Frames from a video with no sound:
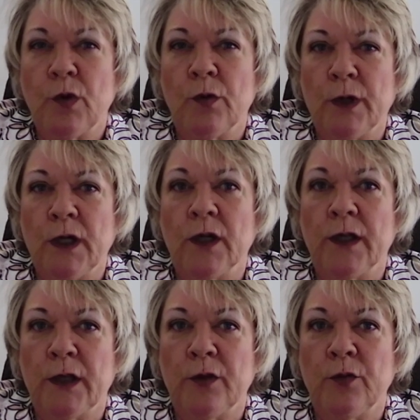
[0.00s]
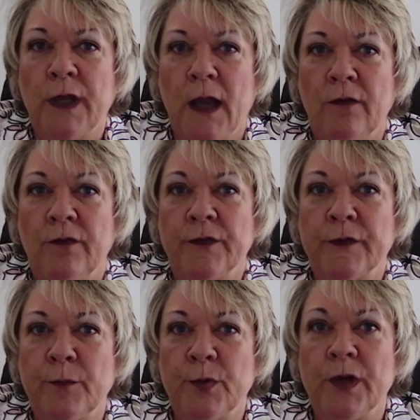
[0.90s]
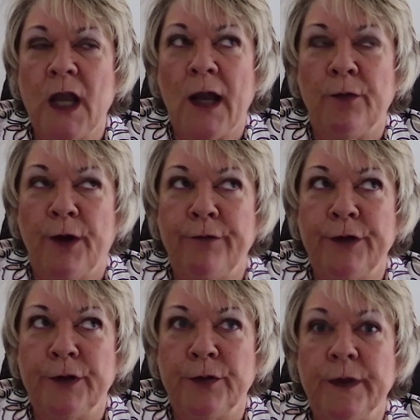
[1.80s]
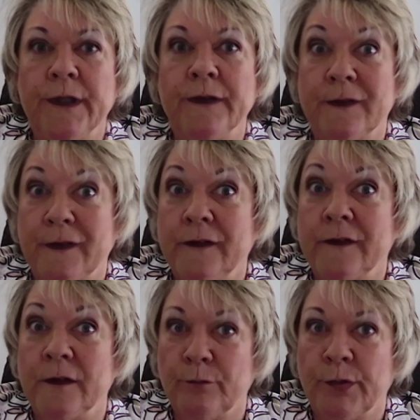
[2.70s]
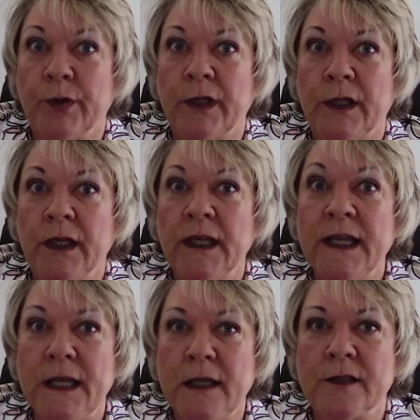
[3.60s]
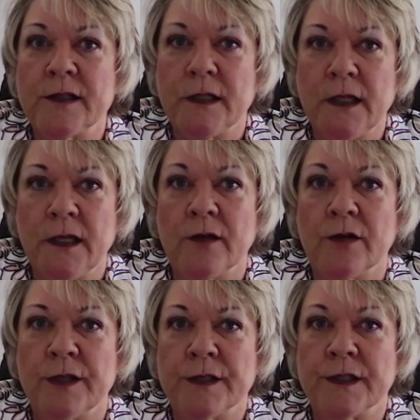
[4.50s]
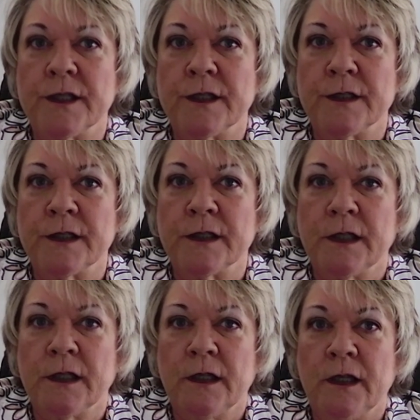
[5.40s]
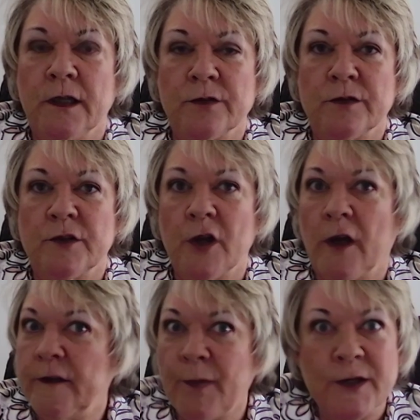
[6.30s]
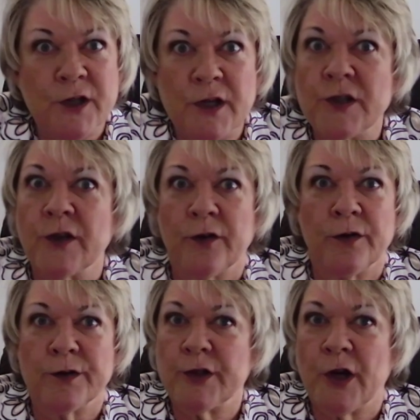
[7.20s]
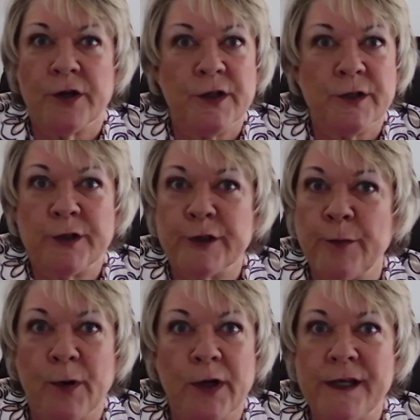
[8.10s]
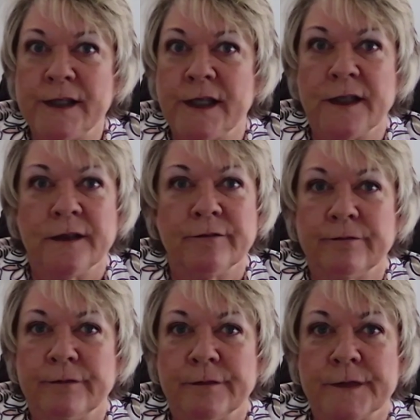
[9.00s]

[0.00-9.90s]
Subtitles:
or somewhere where we have some pretty high revenue. We can see some pretty instant increases, just by changing the gross charge. Super easy.